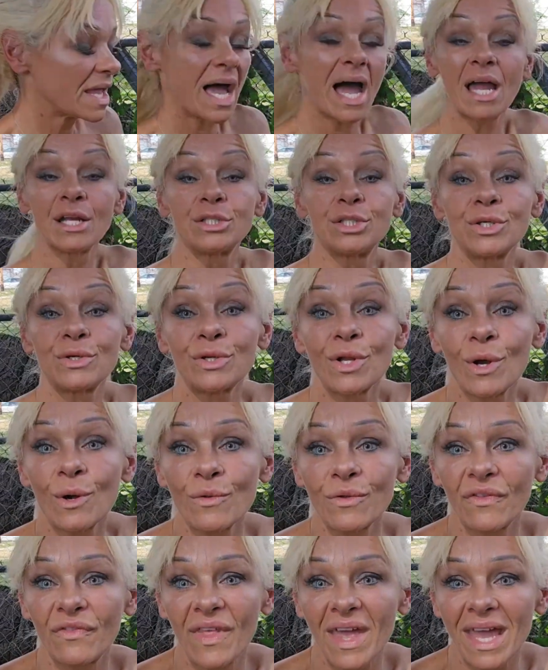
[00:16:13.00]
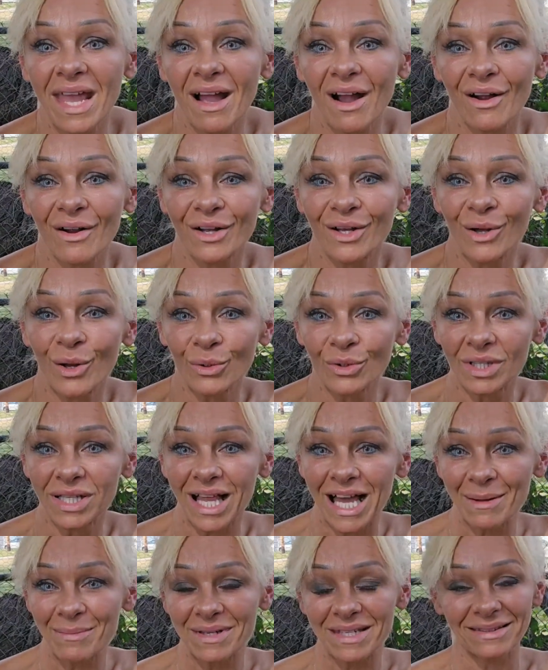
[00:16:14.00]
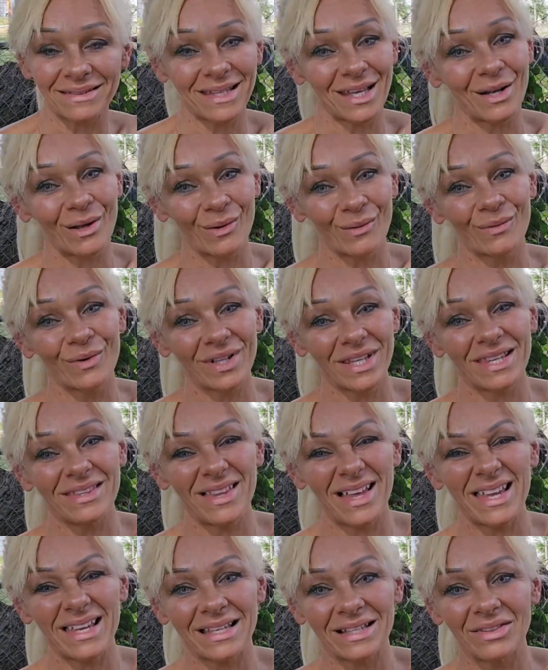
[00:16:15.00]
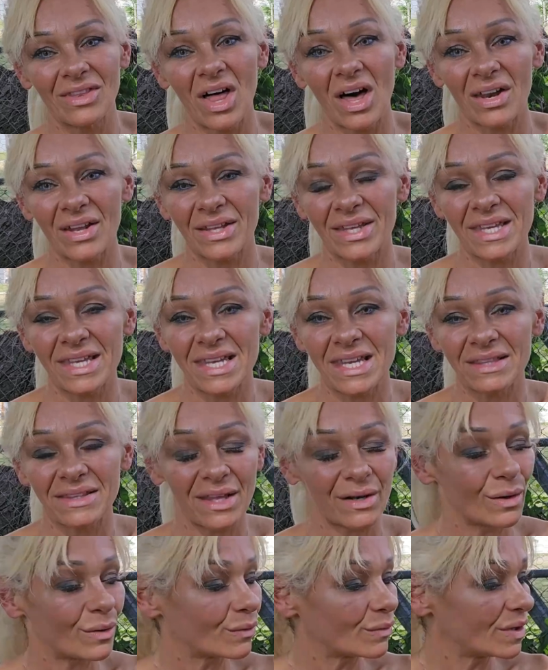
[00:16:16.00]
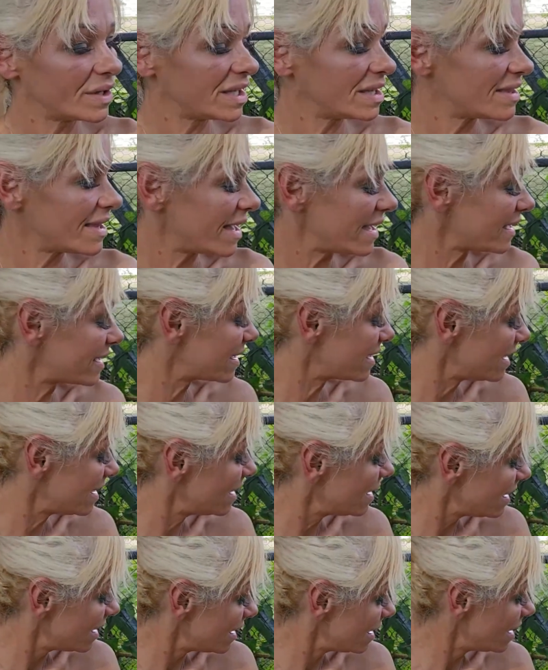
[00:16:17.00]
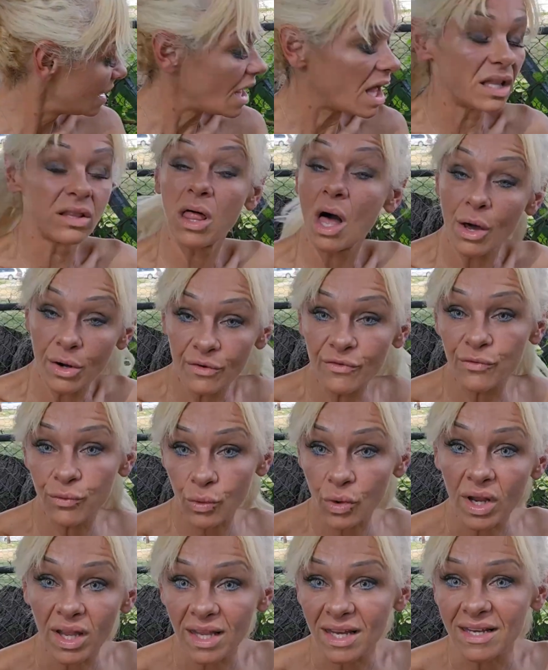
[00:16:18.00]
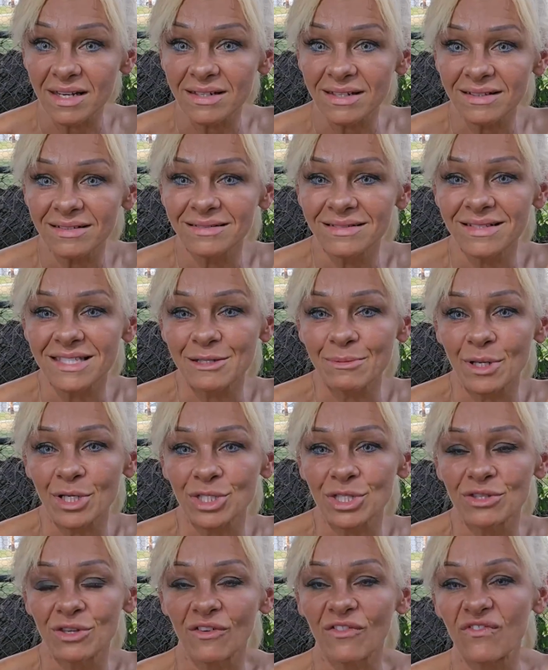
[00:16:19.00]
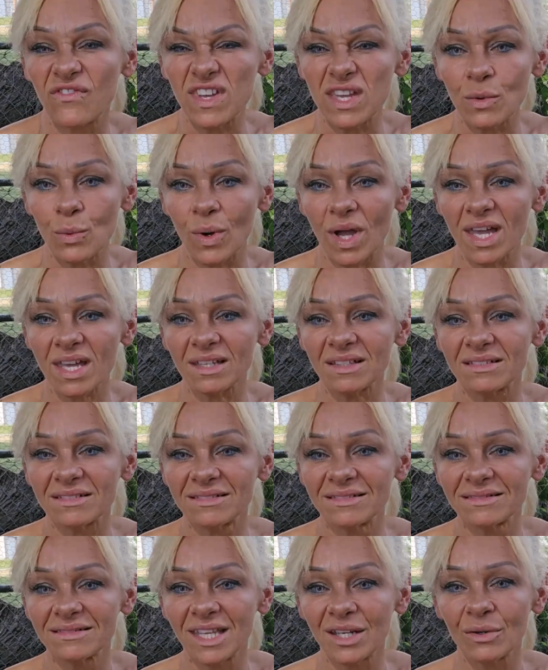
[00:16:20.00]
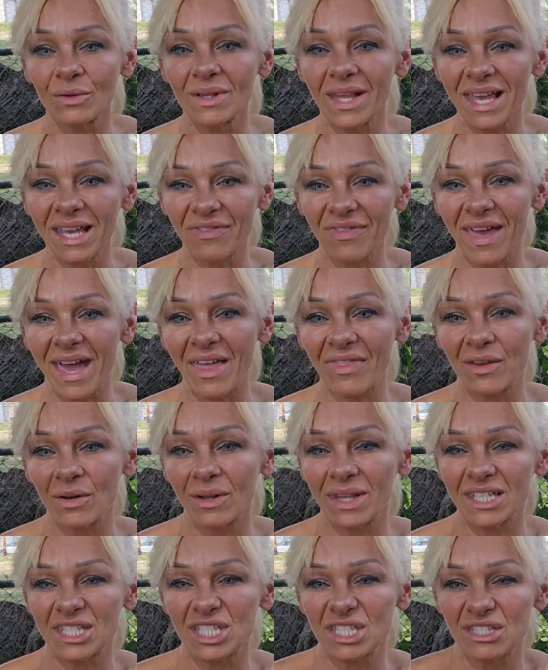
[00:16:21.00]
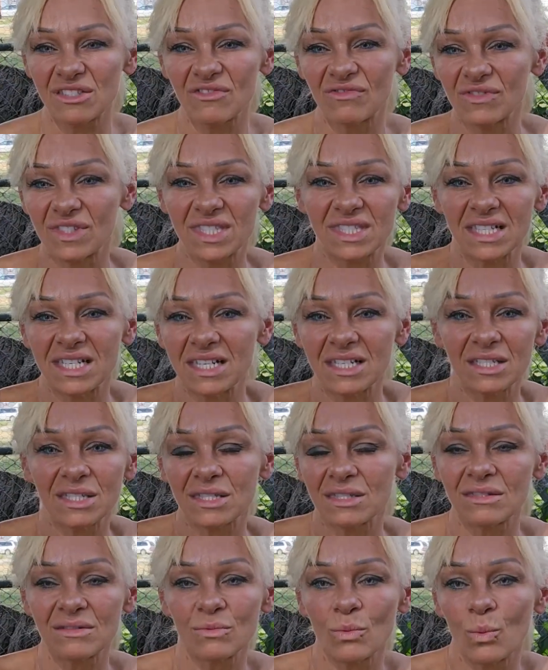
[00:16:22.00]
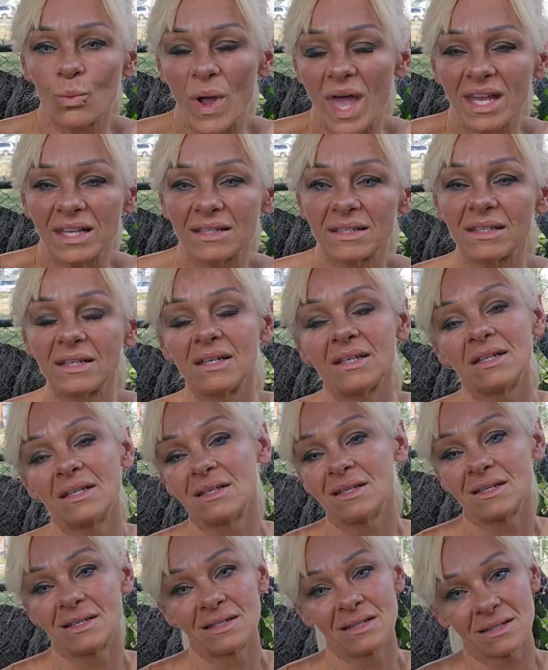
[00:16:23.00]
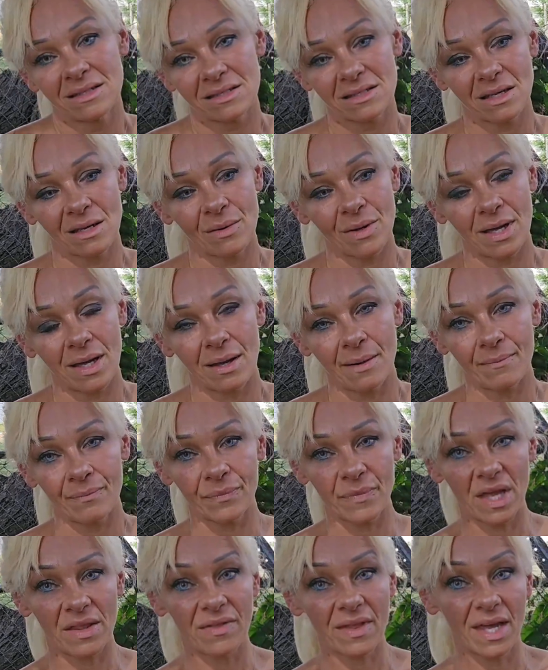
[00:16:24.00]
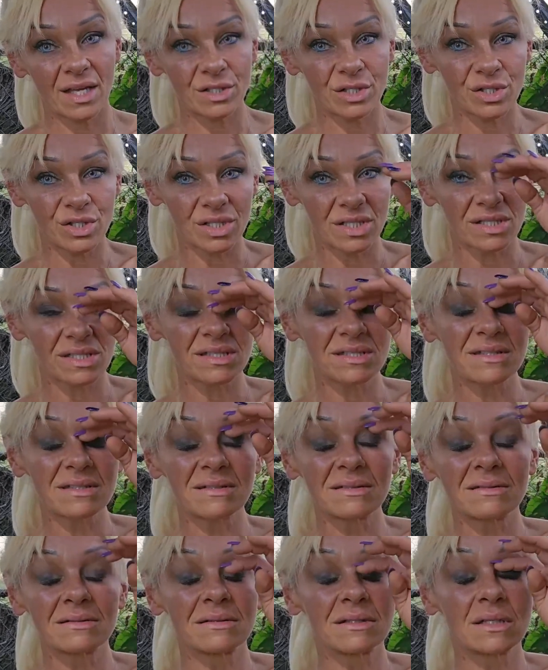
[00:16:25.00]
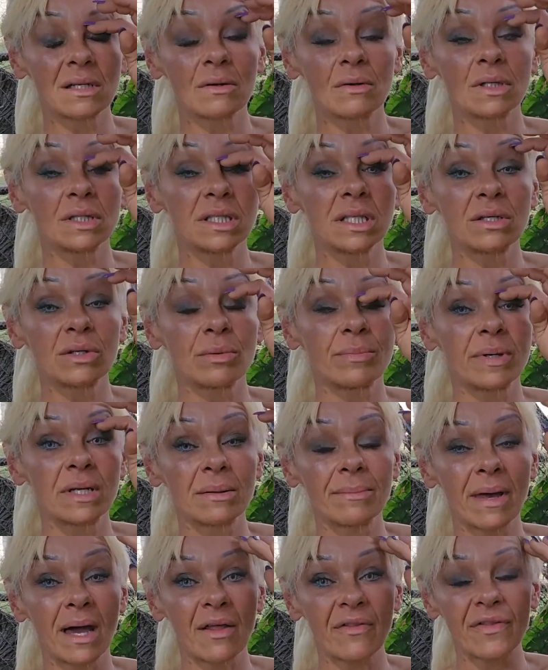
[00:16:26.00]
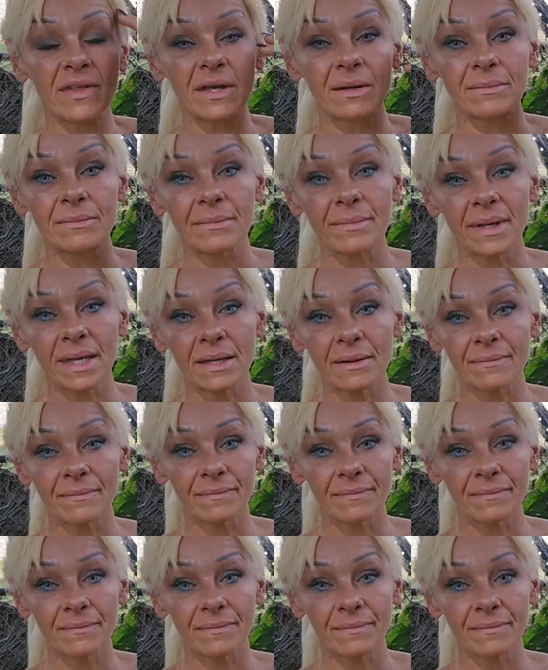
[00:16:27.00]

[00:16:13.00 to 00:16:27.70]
I do know that they are a cold climate. They don't really like a lot of heat. They don't really like a lot of rain, especially their feet wet. They don't like that. They don't like sitting in wet. So, and that's just, a little bit about them, but